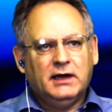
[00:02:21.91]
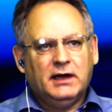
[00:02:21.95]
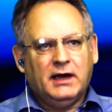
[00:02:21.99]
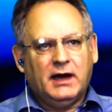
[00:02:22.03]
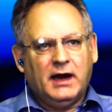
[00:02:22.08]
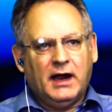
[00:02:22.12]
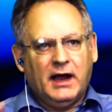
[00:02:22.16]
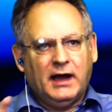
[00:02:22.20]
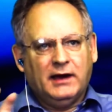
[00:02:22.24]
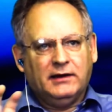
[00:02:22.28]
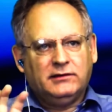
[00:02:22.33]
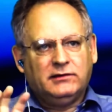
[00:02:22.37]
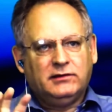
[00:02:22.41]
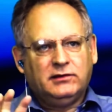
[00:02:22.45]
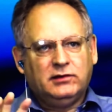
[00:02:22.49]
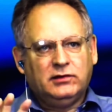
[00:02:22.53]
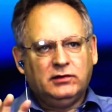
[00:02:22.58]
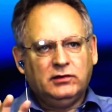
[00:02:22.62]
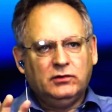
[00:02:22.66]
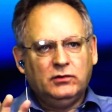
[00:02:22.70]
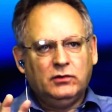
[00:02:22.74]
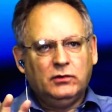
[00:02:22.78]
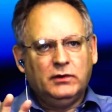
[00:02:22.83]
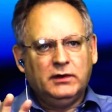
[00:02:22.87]
it has
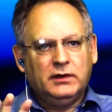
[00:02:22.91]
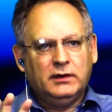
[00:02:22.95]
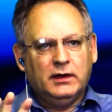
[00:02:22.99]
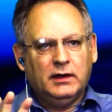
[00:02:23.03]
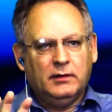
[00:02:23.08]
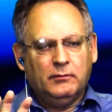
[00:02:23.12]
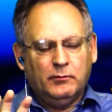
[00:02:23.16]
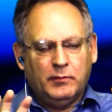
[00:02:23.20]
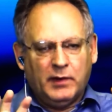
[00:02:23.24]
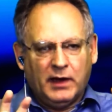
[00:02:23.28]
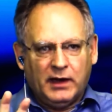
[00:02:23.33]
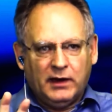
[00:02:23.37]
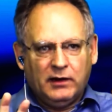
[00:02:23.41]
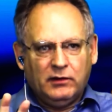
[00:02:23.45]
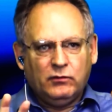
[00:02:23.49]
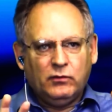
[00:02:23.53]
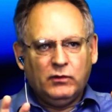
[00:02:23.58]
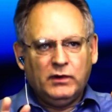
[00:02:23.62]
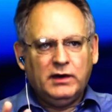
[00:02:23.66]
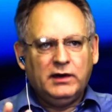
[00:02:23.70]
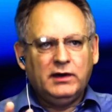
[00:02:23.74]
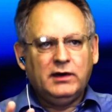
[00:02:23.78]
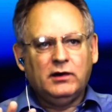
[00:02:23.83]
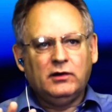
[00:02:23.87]
two embedded
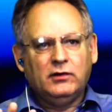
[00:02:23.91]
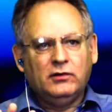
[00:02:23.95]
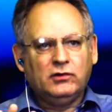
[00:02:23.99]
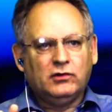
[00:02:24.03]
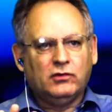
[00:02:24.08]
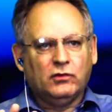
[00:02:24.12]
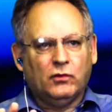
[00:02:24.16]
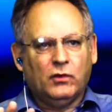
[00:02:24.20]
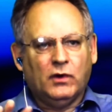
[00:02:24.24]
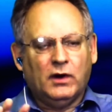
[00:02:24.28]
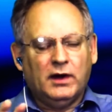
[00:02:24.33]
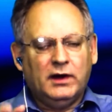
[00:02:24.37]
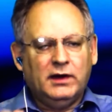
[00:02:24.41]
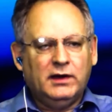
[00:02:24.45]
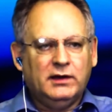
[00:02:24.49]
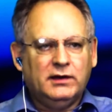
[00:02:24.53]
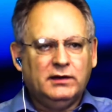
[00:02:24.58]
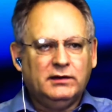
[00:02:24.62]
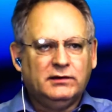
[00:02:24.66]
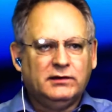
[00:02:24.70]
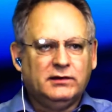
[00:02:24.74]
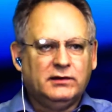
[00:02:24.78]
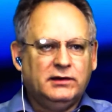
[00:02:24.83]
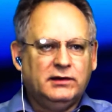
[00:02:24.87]
windows. One
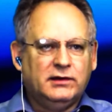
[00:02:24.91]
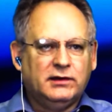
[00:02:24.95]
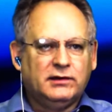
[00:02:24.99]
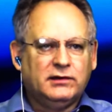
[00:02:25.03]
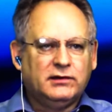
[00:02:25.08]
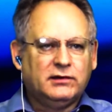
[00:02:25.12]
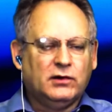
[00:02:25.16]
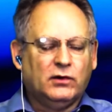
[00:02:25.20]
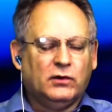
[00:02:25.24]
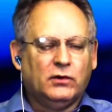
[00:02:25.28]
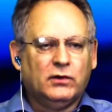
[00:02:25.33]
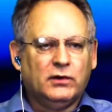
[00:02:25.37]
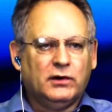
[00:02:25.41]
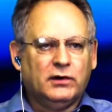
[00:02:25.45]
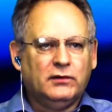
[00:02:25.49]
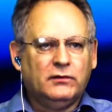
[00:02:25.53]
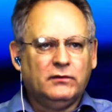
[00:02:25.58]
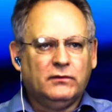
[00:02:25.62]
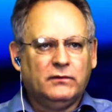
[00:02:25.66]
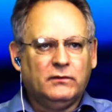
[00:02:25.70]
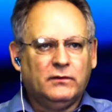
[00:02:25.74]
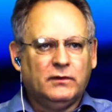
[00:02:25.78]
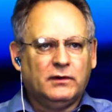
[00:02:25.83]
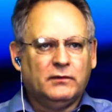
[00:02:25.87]
is
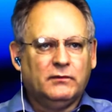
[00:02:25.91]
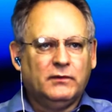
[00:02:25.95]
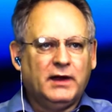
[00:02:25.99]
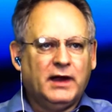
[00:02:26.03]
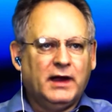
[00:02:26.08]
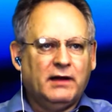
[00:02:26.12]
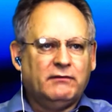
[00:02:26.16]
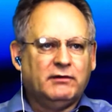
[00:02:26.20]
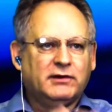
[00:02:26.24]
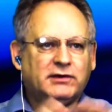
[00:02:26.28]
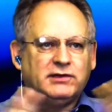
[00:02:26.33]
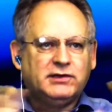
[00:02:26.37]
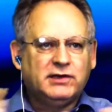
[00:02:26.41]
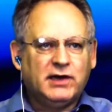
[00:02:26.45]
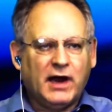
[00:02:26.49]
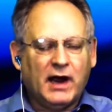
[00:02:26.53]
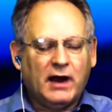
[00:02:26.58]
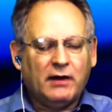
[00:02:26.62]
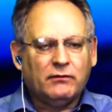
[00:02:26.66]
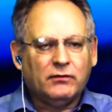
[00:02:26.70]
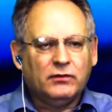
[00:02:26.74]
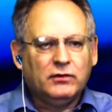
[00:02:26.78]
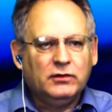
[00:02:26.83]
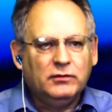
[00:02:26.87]
Discord, where we have a
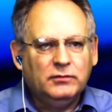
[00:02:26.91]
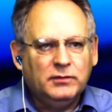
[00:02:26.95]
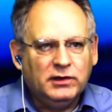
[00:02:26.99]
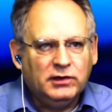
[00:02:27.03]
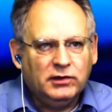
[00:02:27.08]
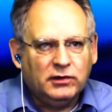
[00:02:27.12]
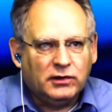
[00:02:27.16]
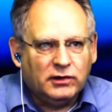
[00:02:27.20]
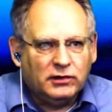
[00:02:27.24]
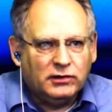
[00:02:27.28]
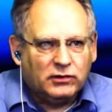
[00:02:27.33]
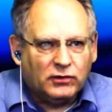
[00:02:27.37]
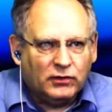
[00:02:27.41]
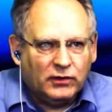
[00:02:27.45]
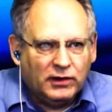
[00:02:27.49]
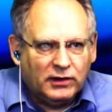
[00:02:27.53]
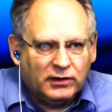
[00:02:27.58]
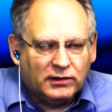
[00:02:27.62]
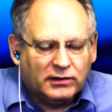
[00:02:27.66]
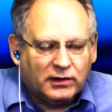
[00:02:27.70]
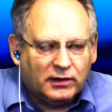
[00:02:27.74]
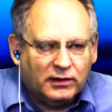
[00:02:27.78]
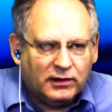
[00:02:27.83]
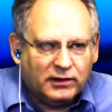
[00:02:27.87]
chat room, and you can join
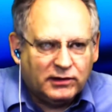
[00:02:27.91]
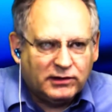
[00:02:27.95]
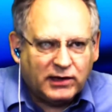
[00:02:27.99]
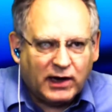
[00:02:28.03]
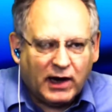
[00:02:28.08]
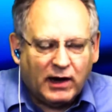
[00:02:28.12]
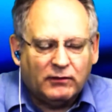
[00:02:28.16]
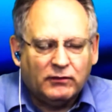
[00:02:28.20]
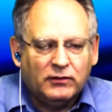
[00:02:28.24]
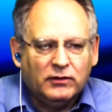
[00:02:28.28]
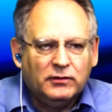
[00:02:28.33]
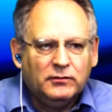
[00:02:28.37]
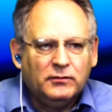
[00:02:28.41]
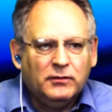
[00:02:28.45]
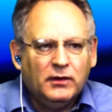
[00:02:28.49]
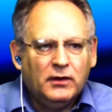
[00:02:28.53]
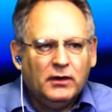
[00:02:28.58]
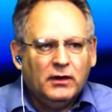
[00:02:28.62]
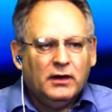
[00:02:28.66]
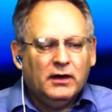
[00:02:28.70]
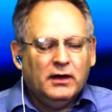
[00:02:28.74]
us in the chat room.